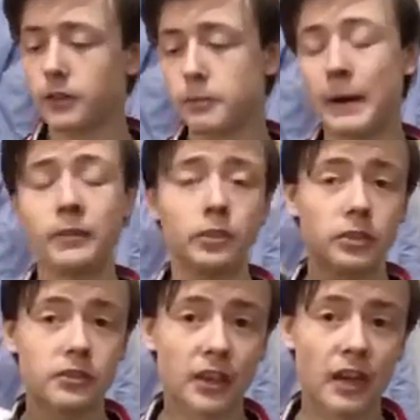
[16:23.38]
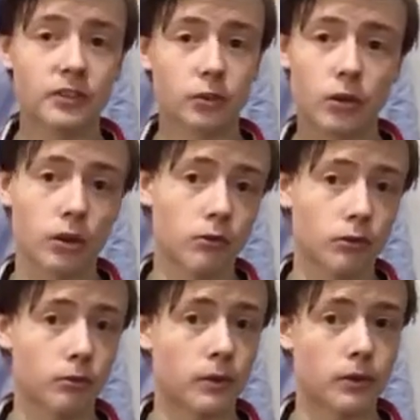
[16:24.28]
Depends on your size and colour
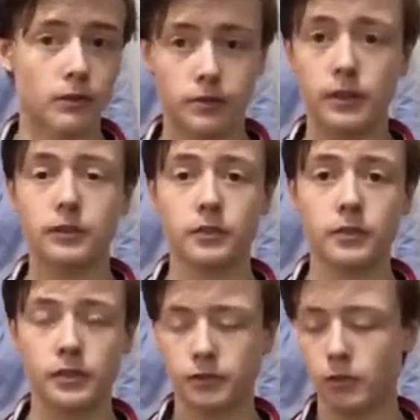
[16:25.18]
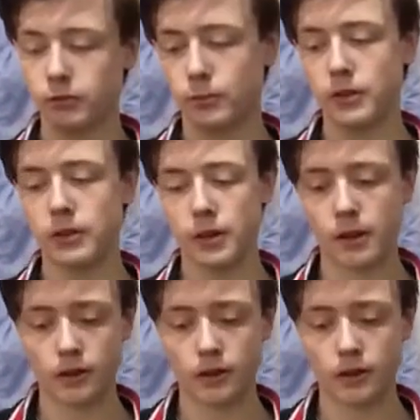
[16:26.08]
as well. This cost me